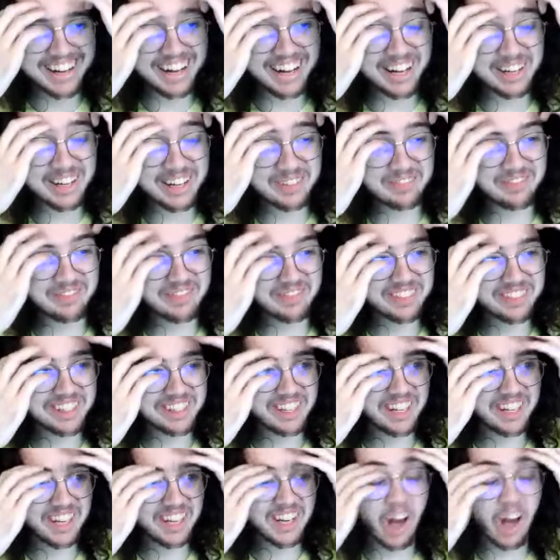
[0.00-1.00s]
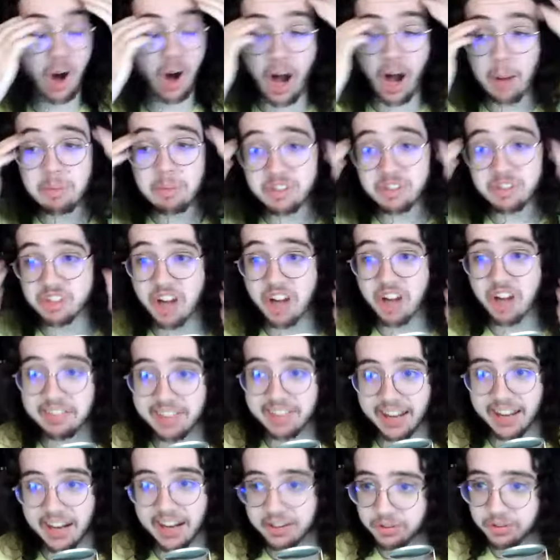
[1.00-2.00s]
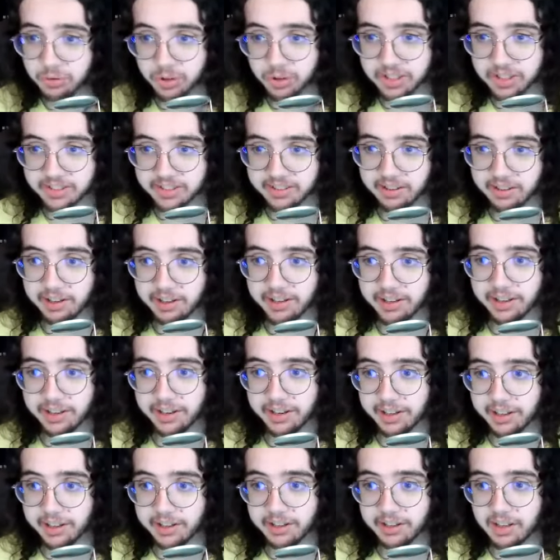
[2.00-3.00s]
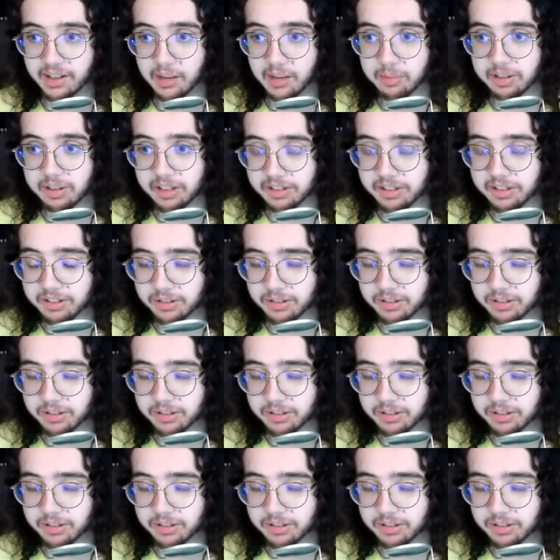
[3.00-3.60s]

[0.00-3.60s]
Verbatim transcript: um no, I'm shocked that Asteroid City didn't get a nomination.